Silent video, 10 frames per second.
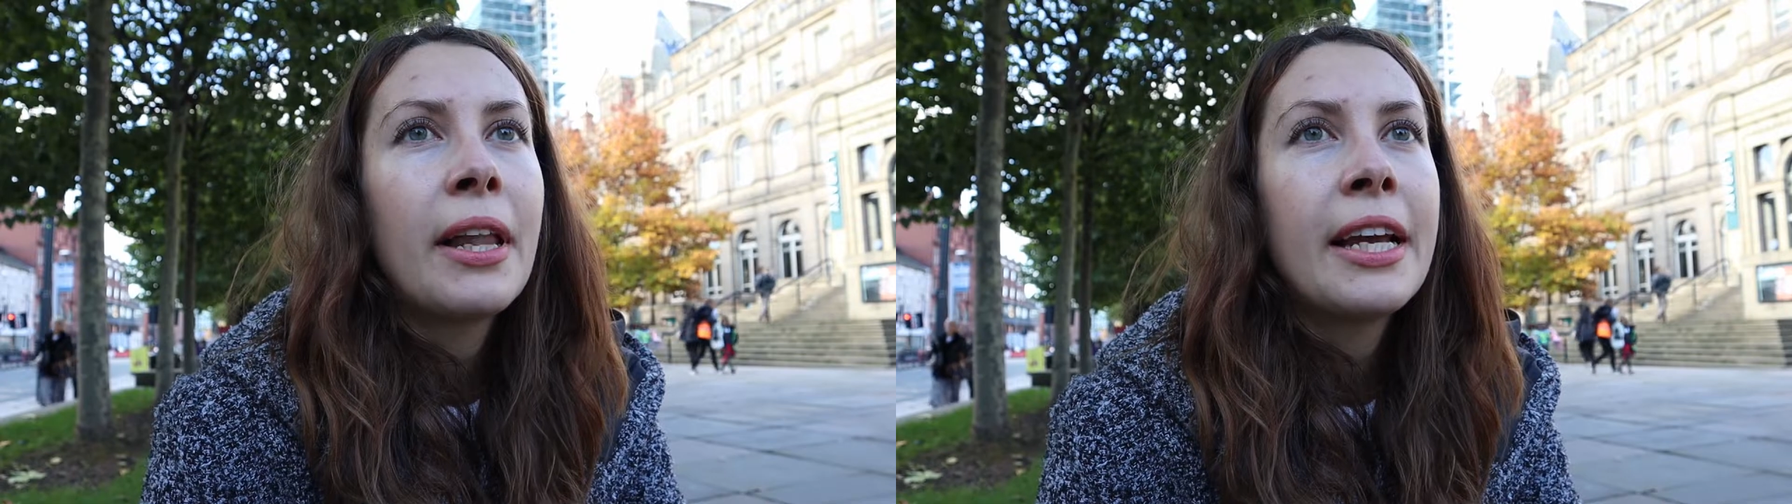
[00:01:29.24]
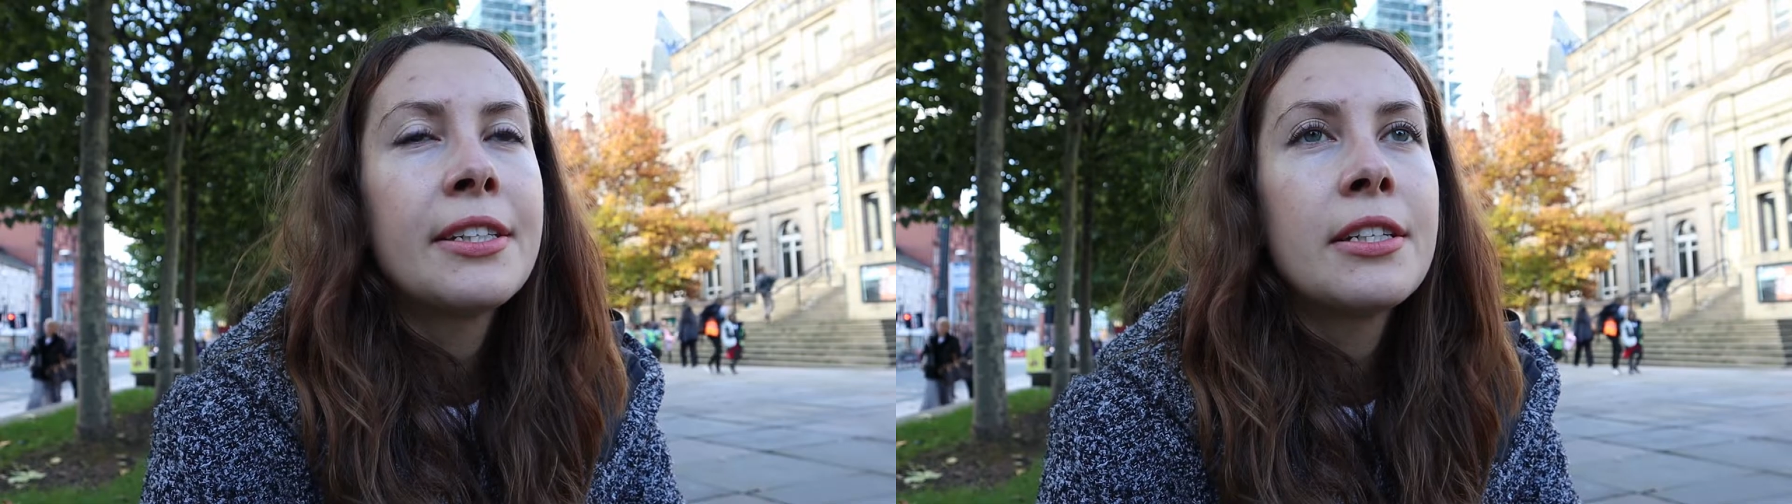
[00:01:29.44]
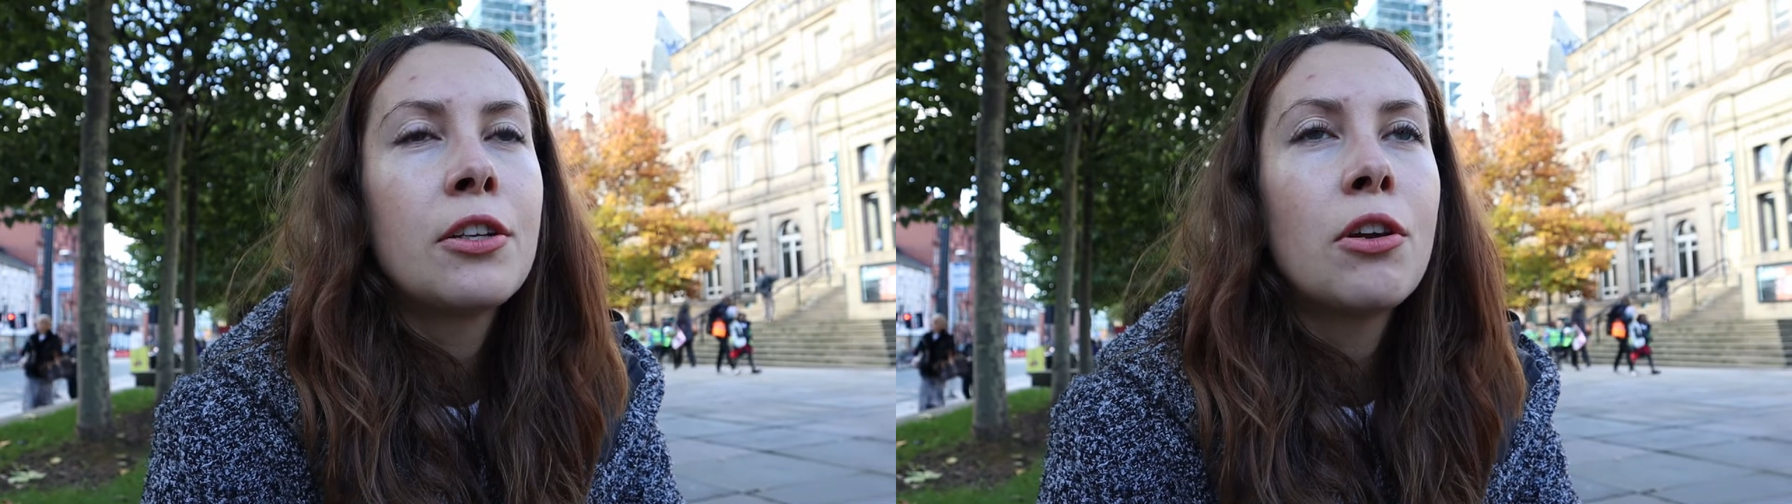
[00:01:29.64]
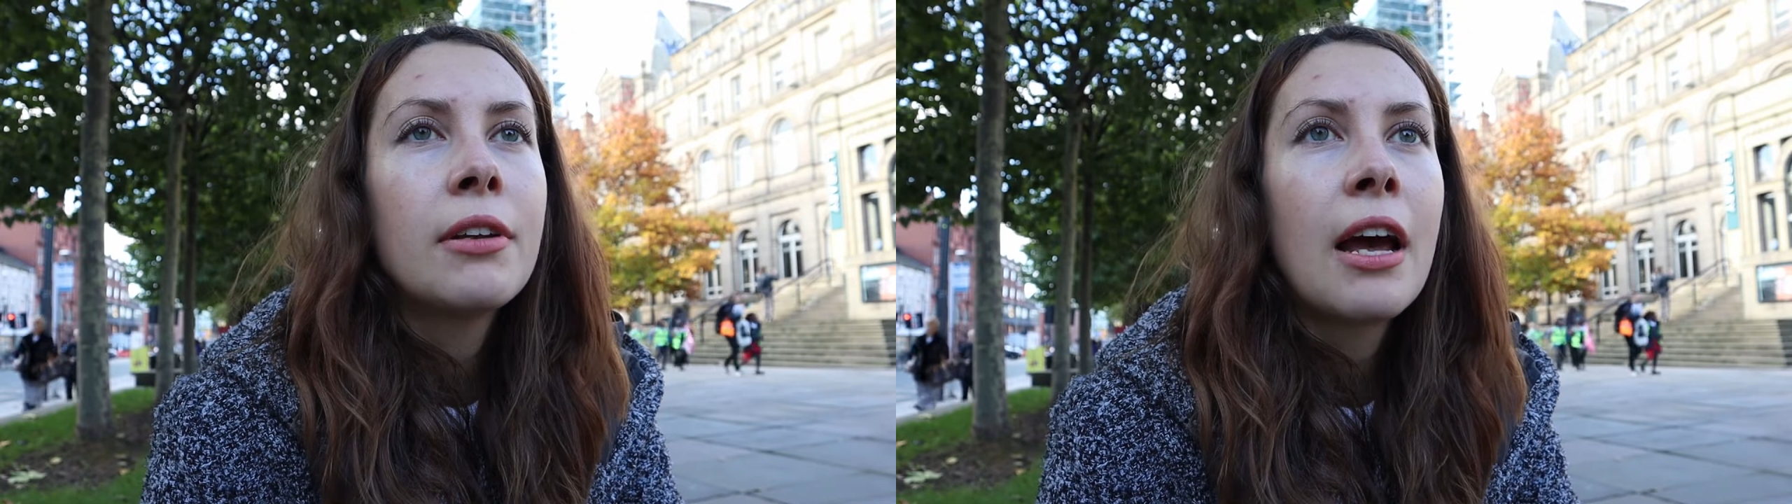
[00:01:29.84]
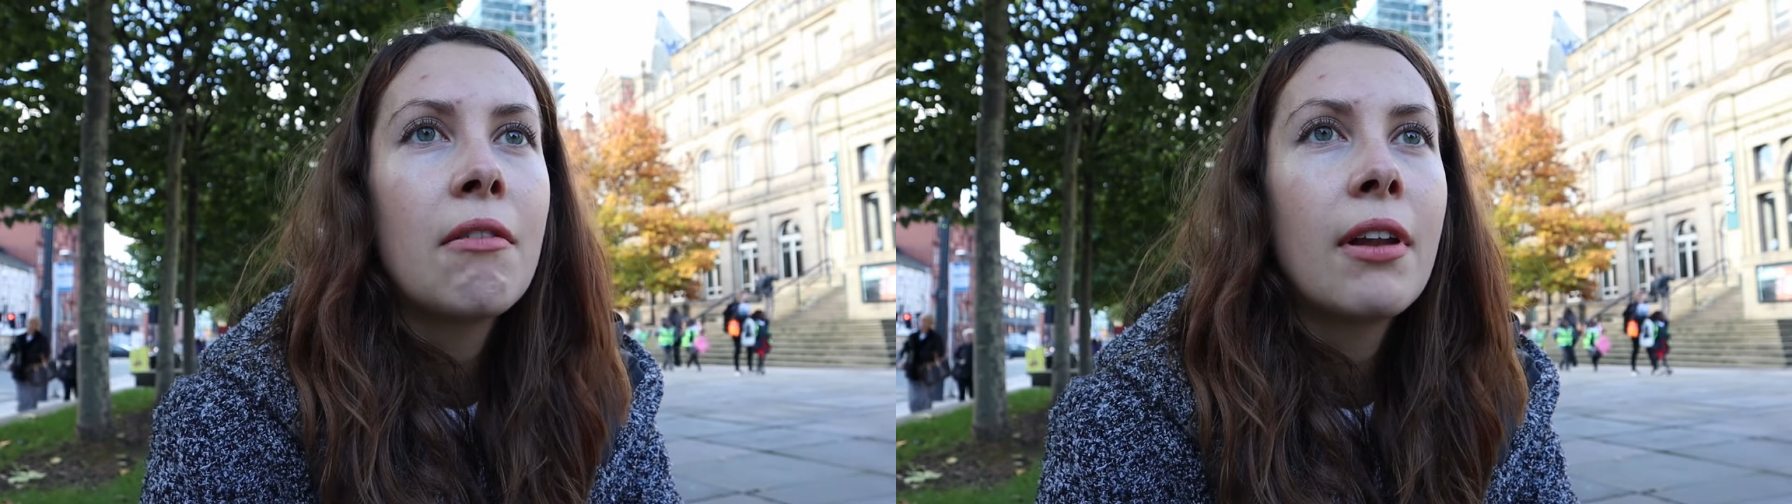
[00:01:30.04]
places that
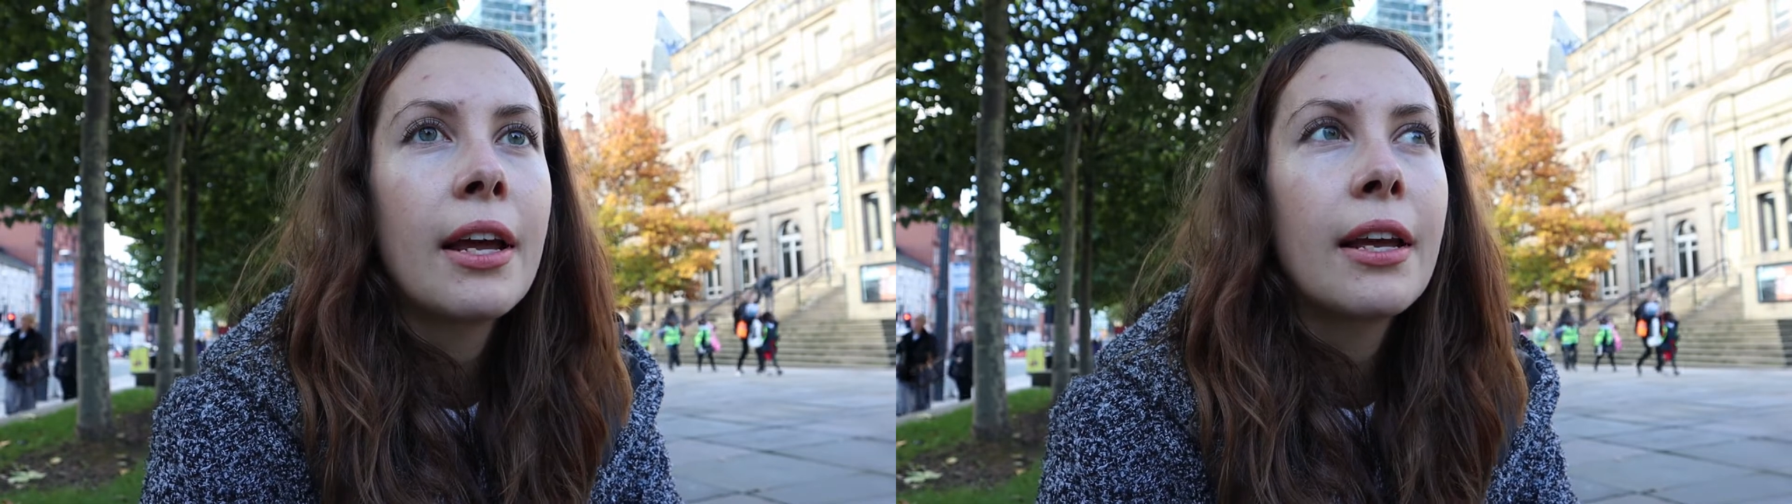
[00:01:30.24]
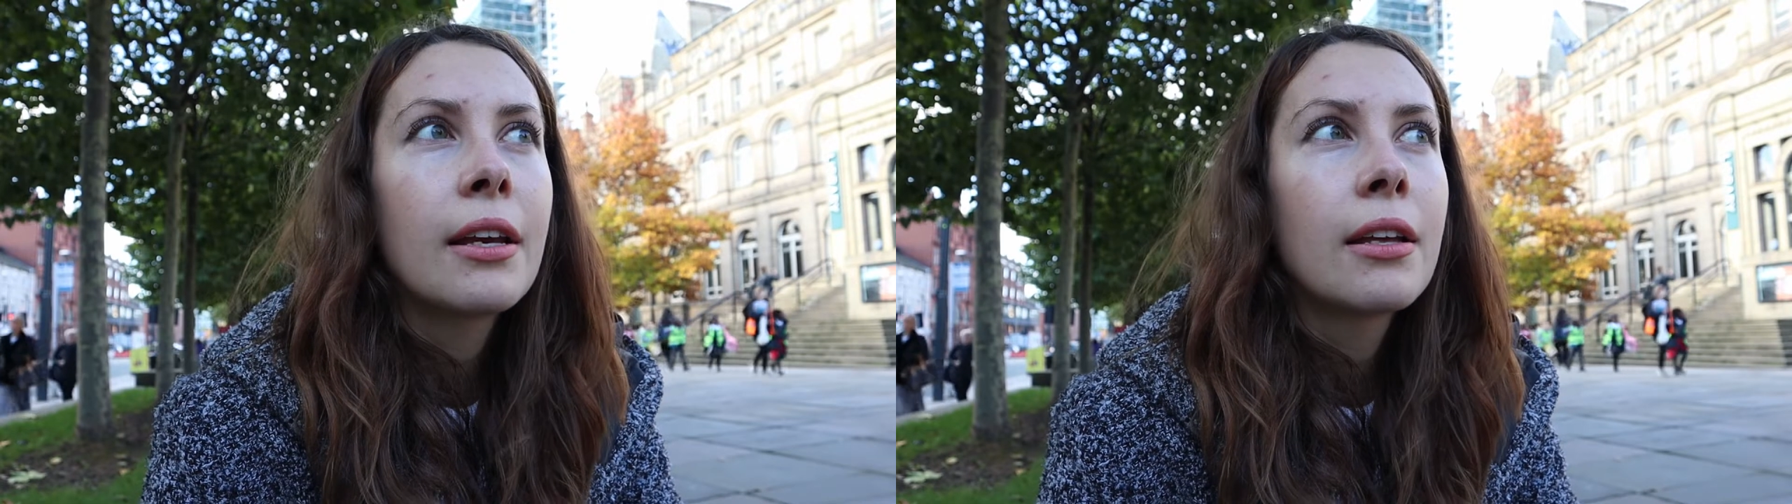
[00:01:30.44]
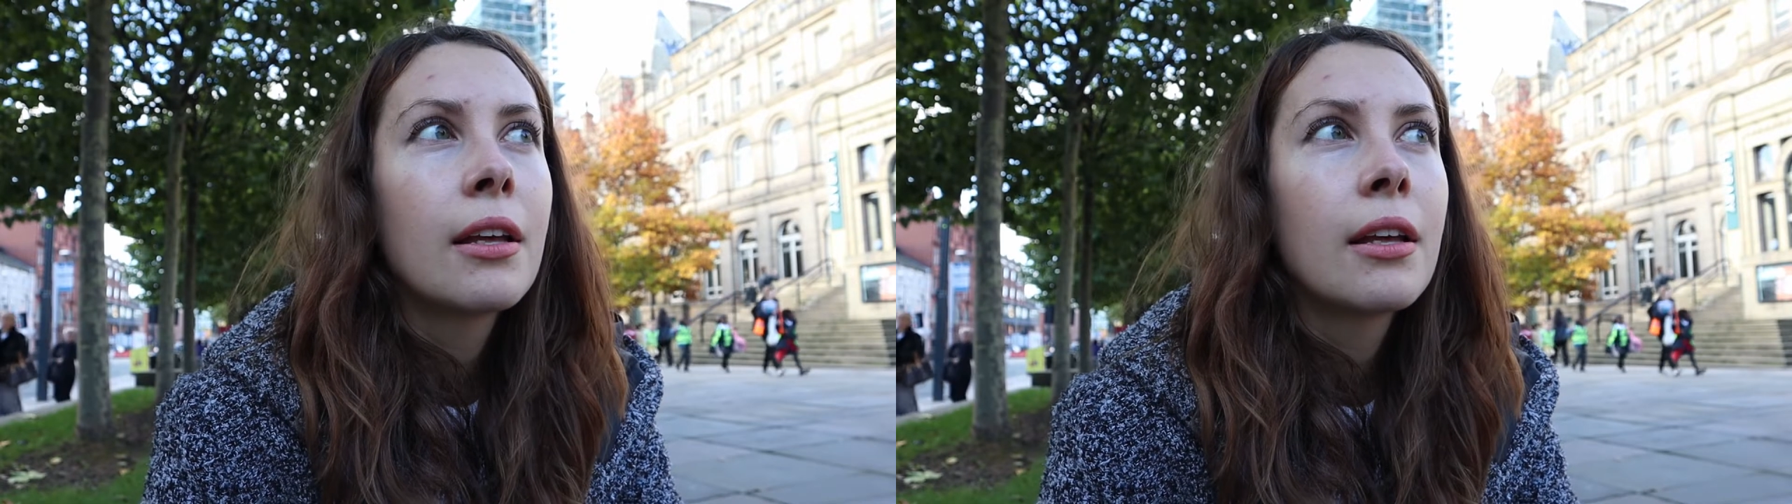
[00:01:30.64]
don't have like